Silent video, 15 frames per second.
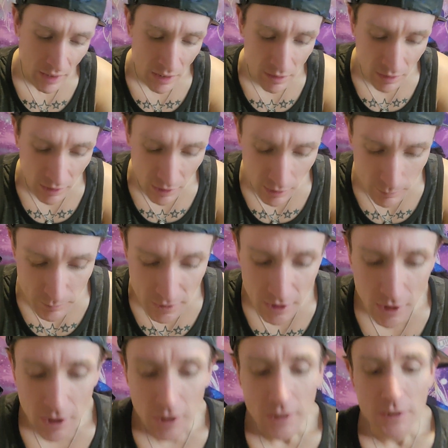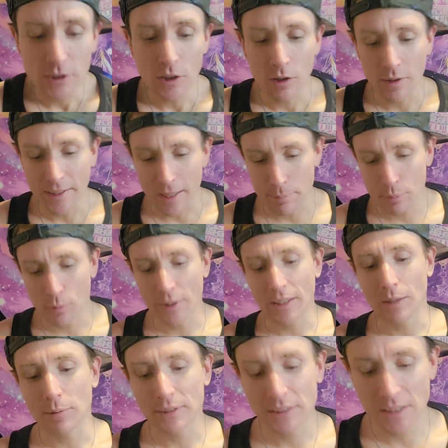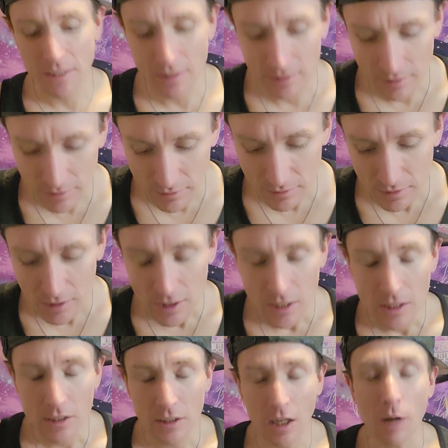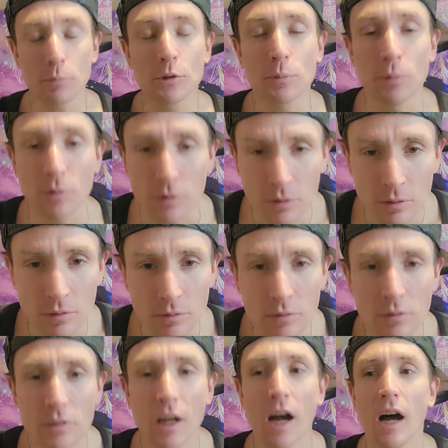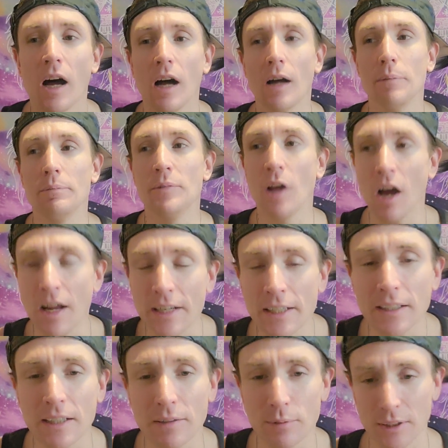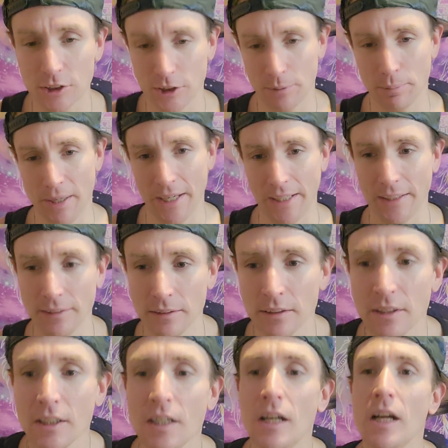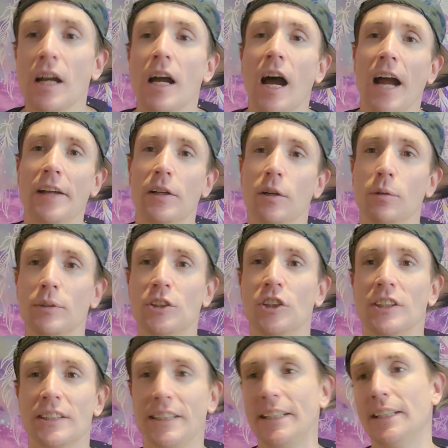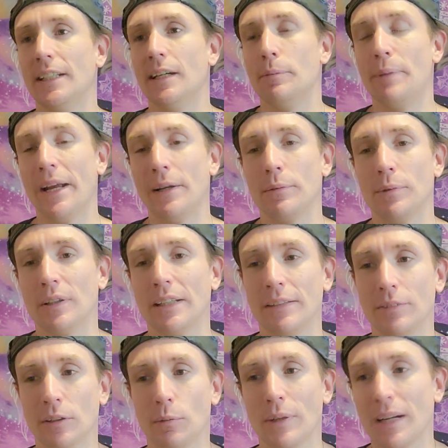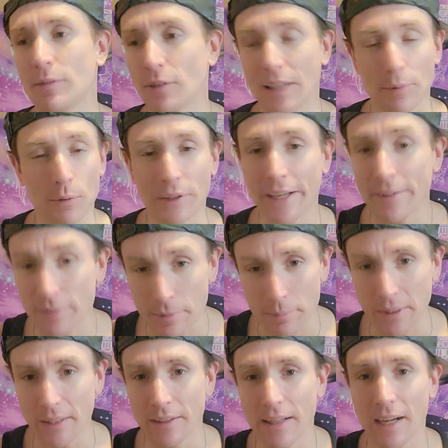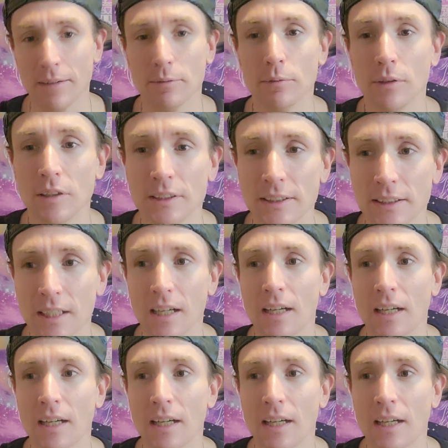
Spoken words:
So at that point I was comfortable, not in gut-wrenching pain. I know it was just the pain reliever, whatever they were giving me, that was